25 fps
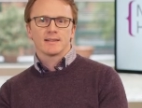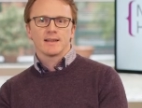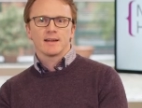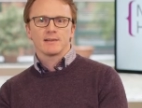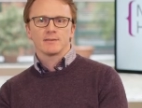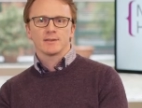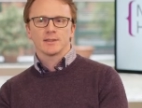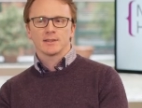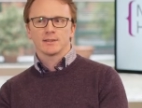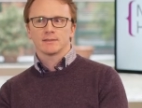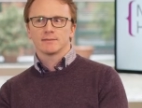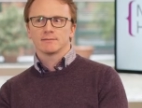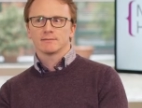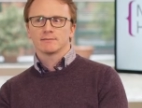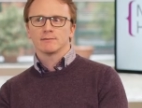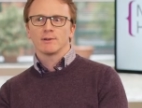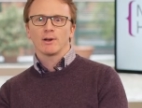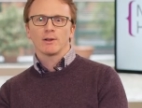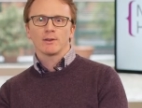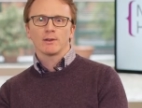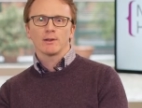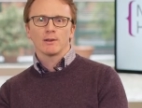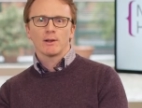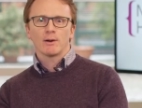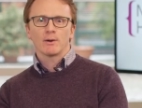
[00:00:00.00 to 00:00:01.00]
have a
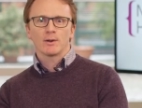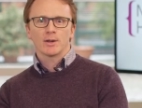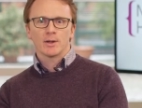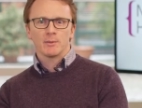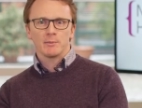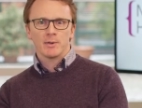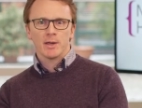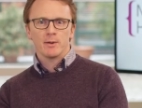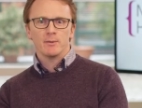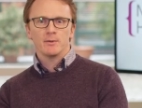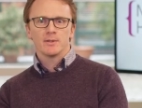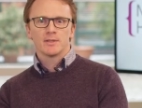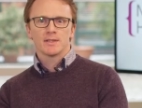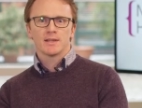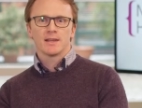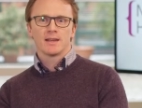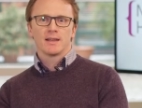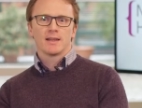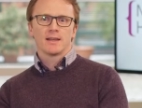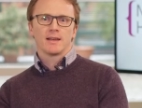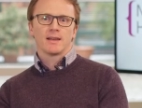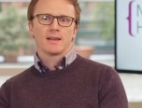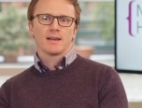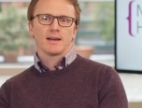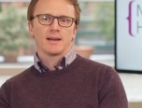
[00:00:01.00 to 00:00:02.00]
rather long commute,
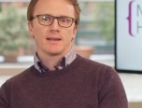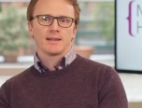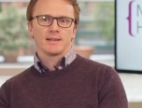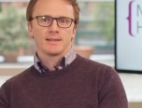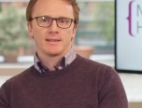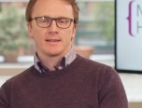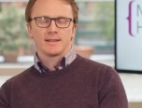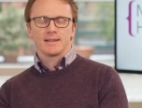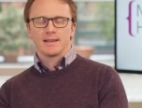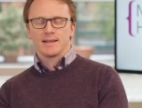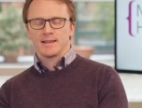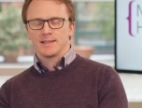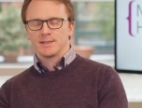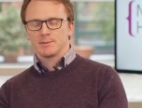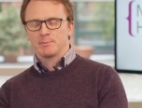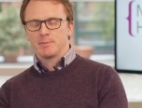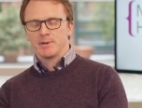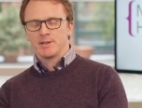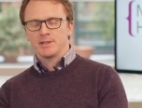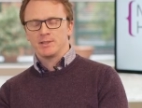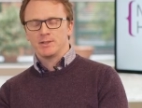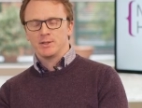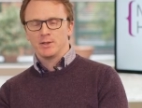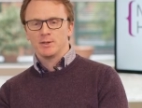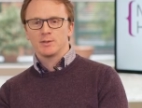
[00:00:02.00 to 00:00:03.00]
and it's
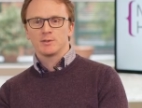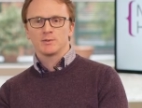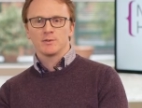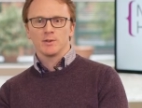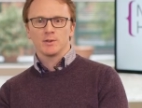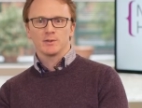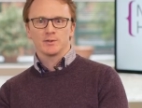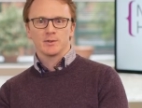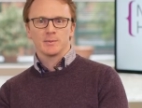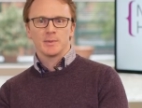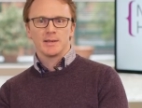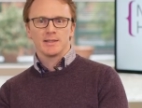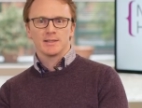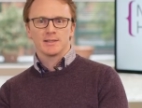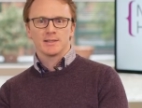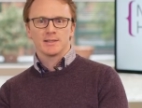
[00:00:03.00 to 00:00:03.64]
been useful for me